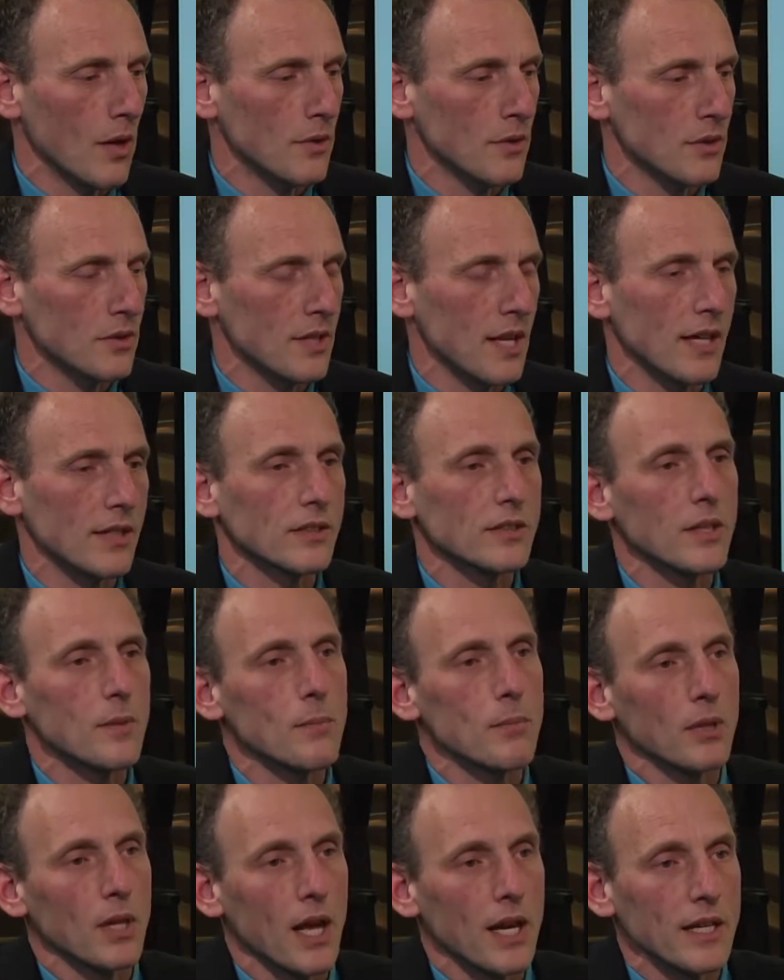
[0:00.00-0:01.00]
understands
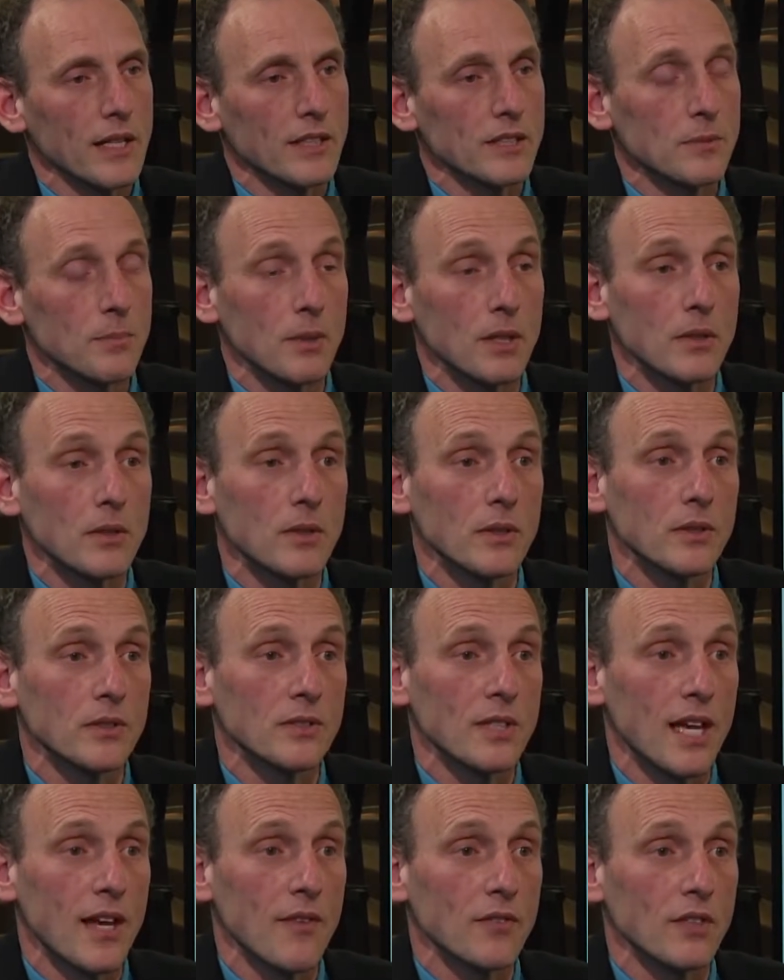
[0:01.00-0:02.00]
compliance
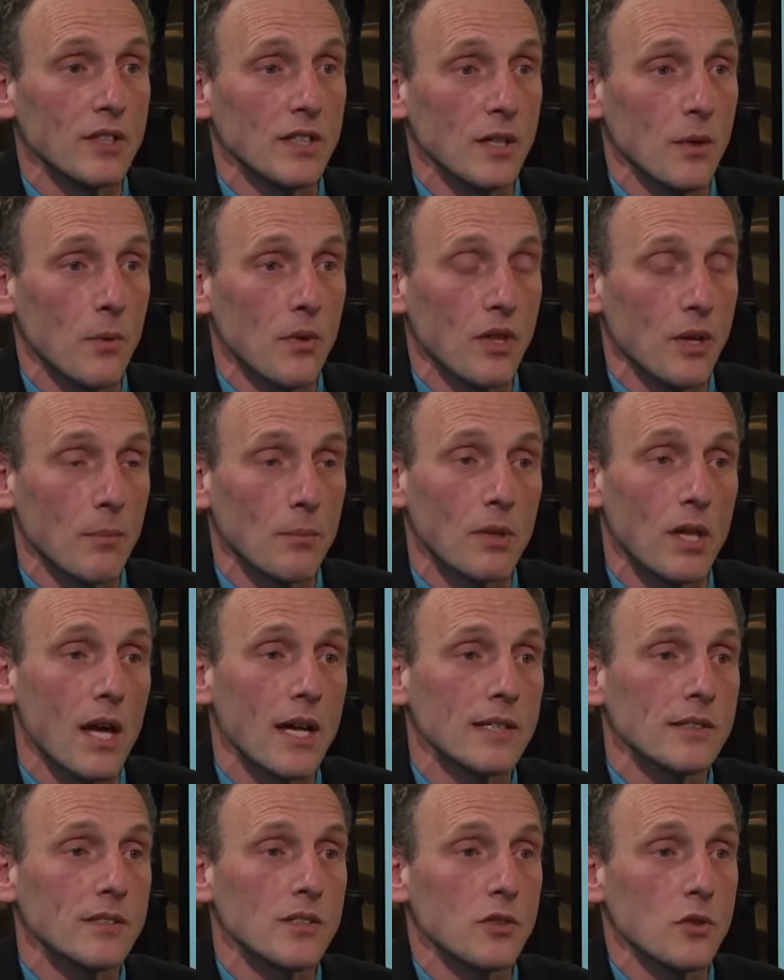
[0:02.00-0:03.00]
because they have to deal with
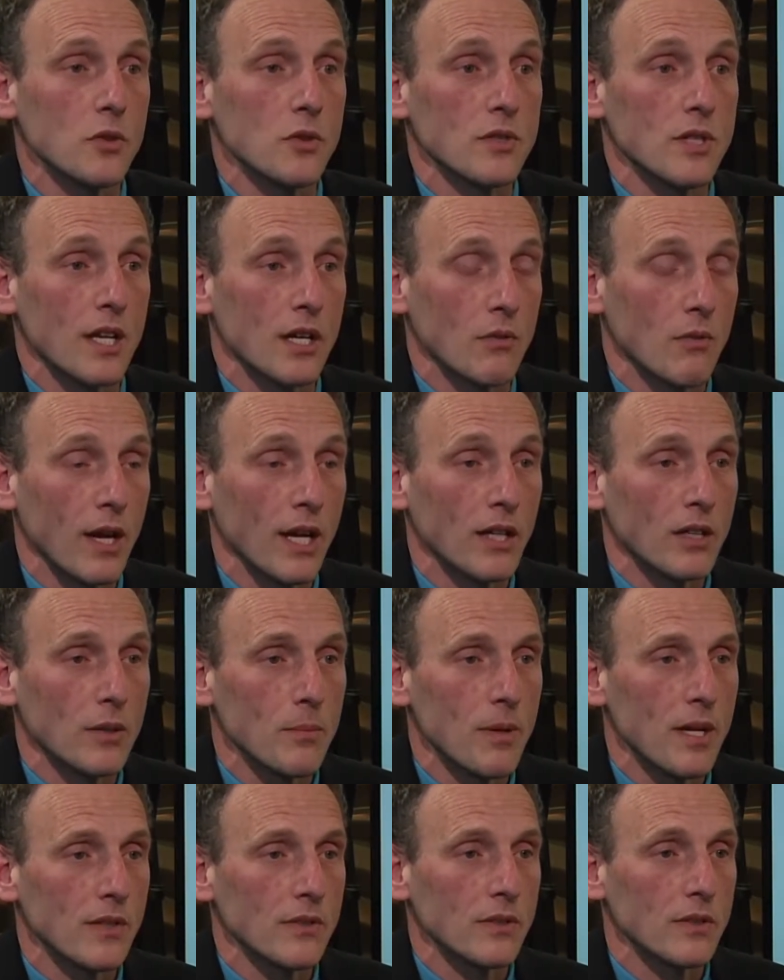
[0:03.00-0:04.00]
compliance issues on a regular
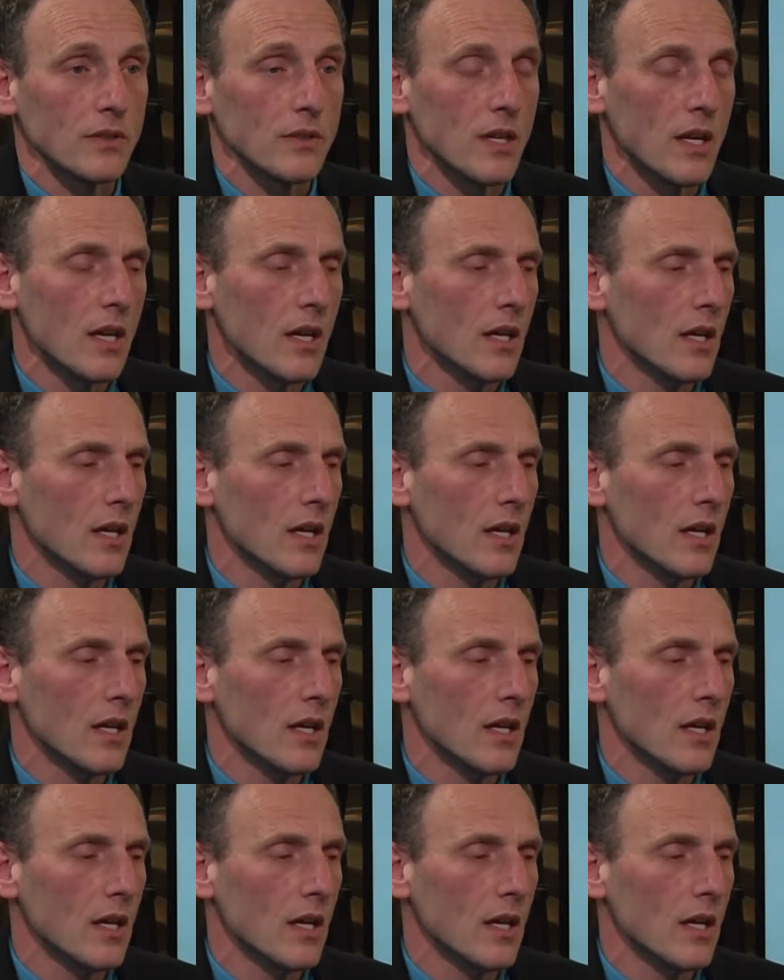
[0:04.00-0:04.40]
basis.